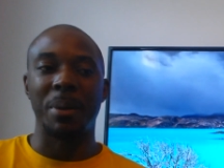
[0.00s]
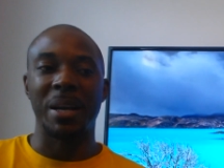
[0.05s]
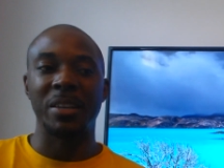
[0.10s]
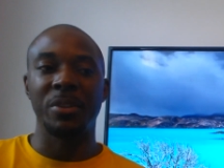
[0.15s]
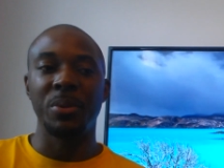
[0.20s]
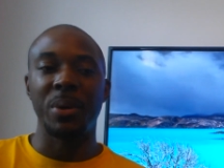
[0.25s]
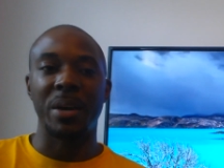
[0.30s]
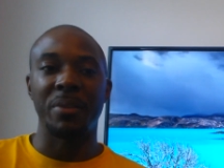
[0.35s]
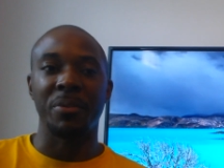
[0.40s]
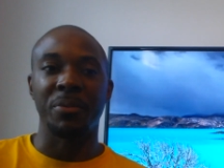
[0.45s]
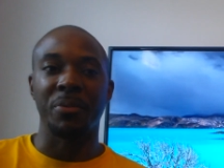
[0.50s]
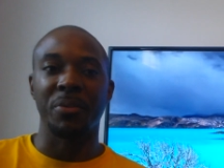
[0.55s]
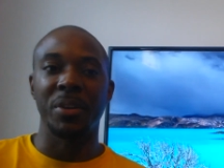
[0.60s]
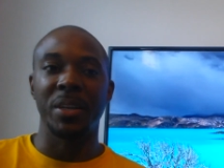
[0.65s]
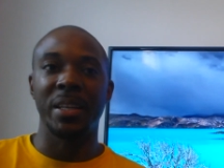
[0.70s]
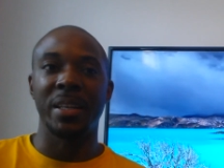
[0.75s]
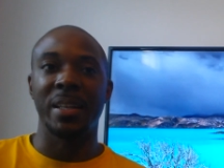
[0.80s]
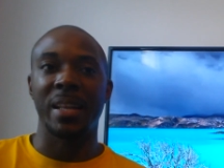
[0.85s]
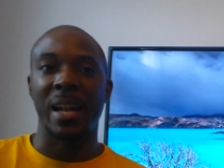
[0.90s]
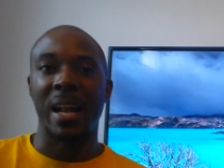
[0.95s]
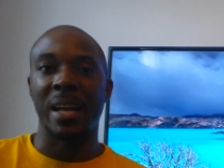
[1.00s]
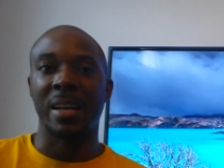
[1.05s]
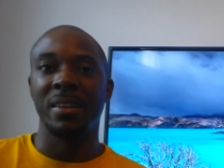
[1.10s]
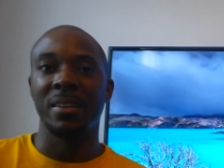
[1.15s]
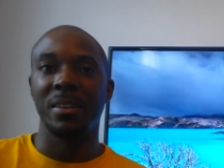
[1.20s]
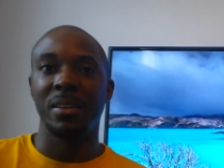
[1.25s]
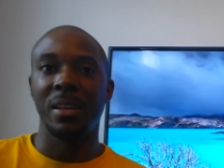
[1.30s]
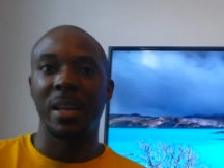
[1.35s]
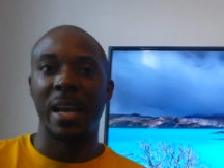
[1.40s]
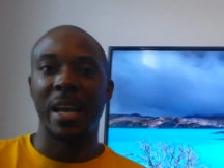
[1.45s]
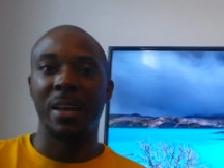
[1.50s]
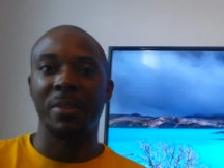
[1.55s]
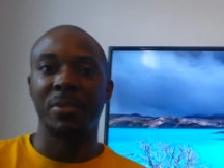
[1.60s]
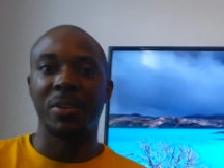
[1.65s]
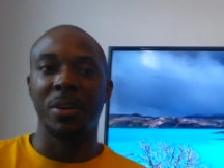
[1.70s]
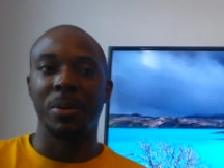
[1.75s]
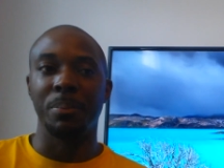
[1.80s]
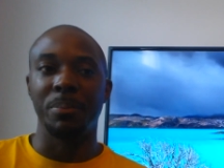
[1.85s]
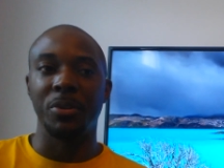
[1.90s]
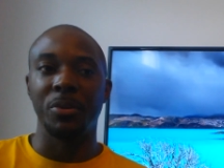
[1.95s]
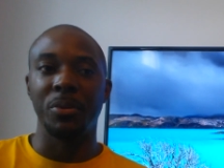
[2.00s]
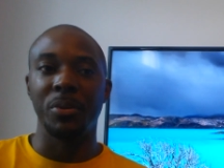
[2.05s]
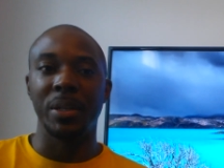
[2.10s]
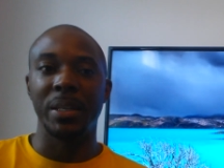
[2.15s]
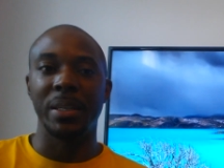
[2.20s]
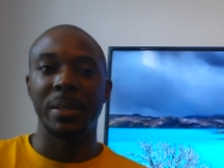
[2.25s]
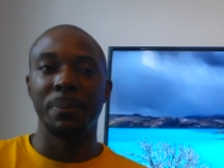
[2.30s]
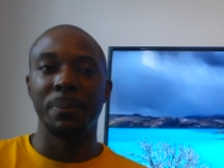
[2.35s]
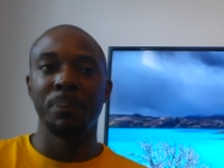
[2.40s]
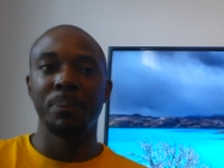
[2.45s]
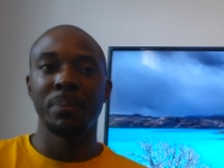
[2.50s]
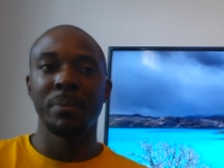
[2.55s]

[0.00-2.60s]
I do have a friend that I could have come do it.